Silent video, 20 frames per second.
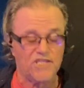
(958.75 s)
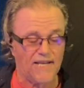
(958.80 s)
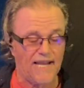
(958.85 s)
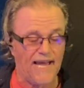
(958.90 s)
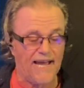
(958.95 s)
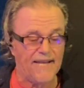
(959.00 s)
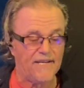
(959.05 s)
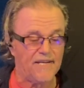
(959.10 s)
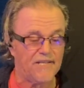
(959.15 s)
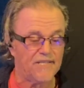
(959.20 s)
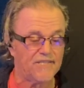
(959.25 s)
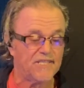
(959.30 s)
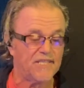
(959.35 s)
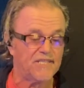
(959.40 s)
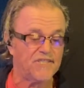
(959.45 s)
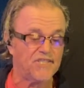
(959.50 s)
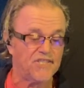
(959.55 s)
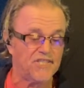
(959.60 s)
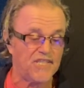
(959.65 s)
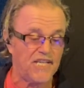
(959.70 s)
landed us
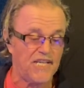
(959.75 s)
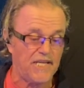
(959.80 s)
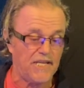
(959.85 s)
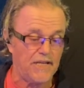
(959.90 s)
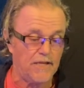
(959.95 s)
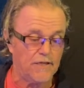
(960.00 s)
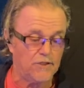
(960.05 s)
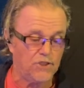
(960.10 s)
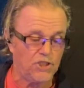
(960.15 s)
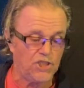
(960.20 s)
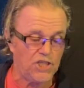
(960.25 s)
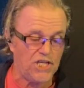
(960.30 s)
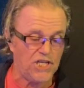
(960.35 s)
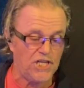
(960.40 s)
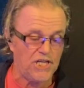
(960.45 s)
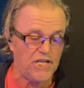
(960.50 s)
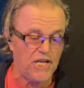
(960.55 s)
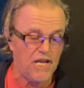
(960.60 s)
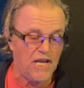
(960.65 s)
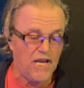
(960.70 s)
at C,
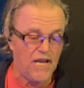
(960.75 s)
G,